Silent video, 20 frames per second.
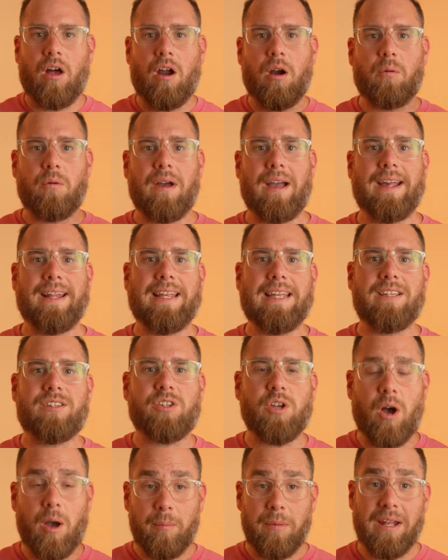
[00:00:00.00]
Alrighty,
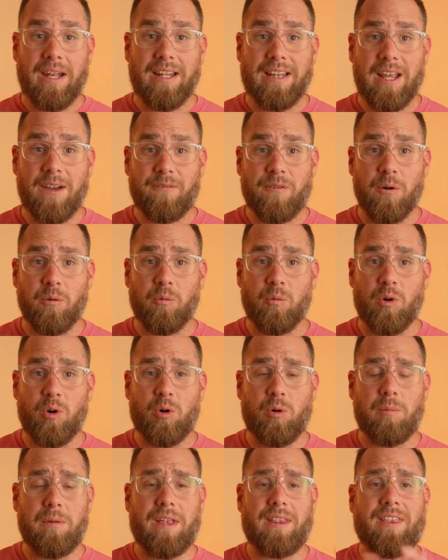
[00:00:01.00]
so I'm in a different
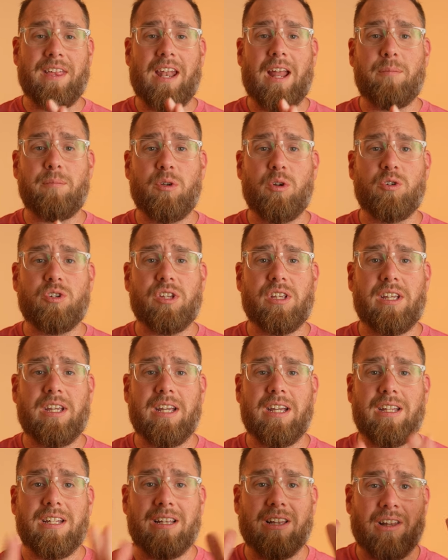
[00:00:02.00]
room than I'm usually
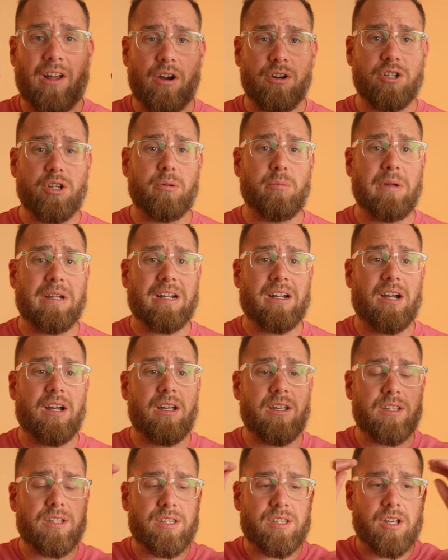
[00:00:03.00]
in, largely
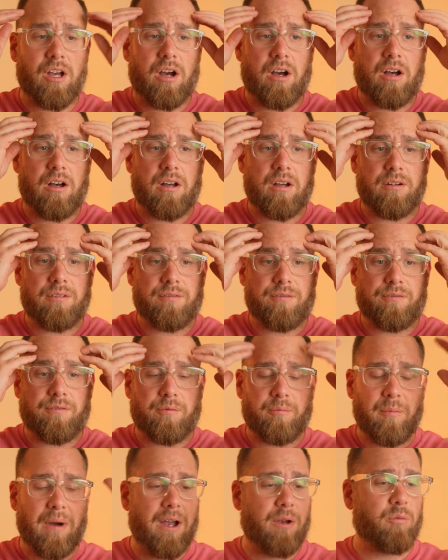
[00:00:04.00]
because
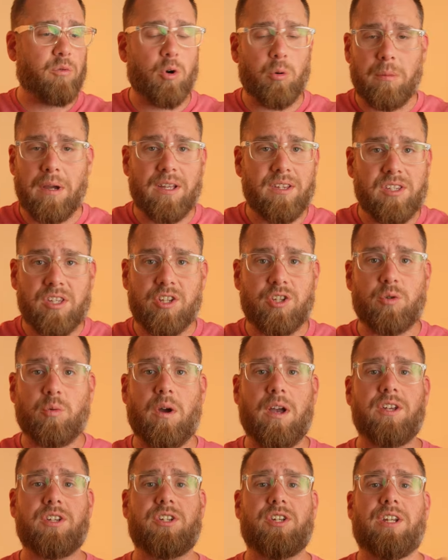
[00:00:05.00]
of my roommate
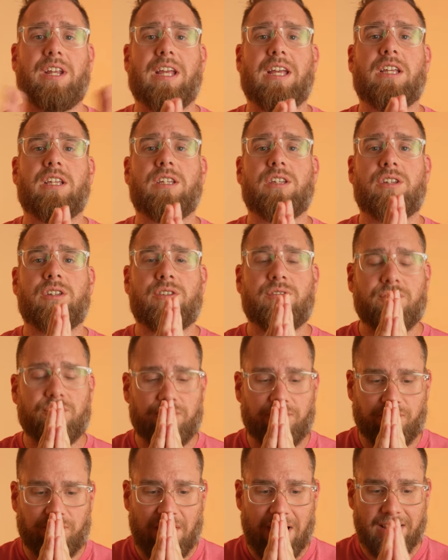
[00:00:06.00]
situation is
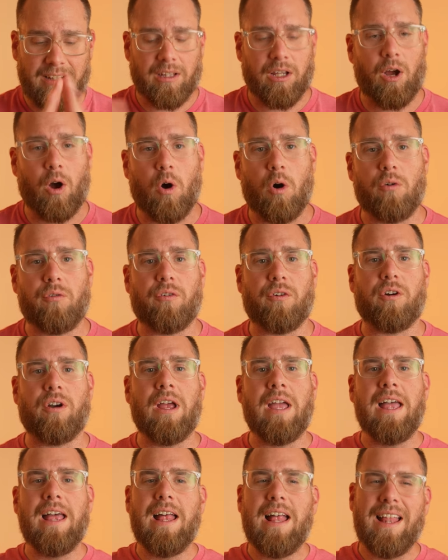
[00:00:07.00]
finally
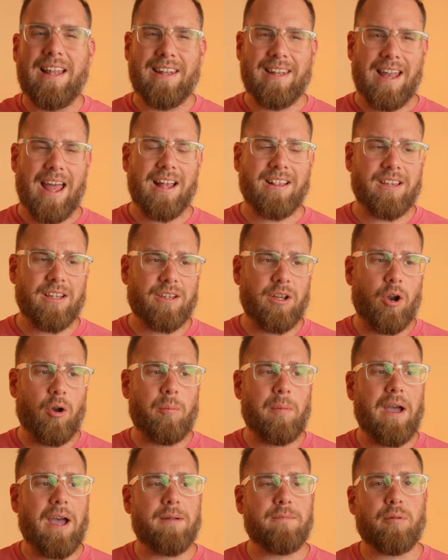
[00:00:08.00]
over. Not that they're
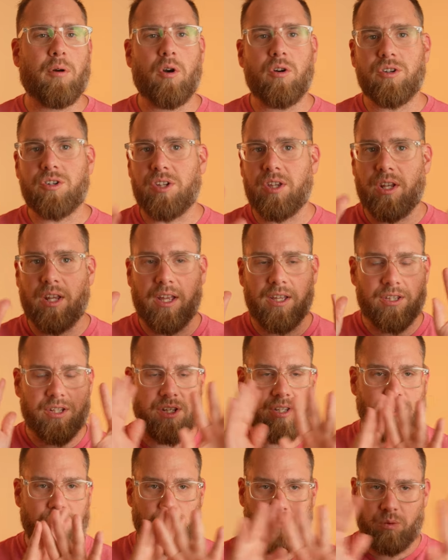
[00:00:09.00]
a bad person, it's
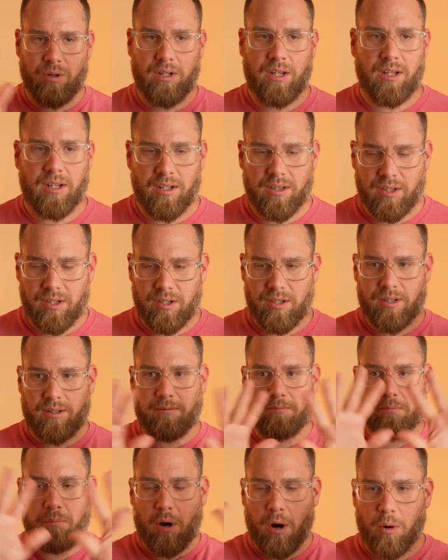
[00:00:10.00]
just we needed
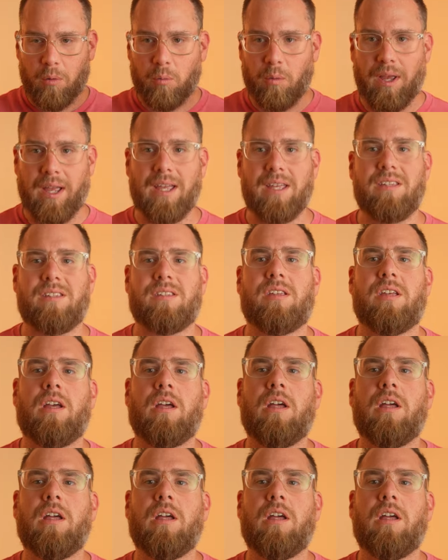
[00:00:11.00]
to part ways.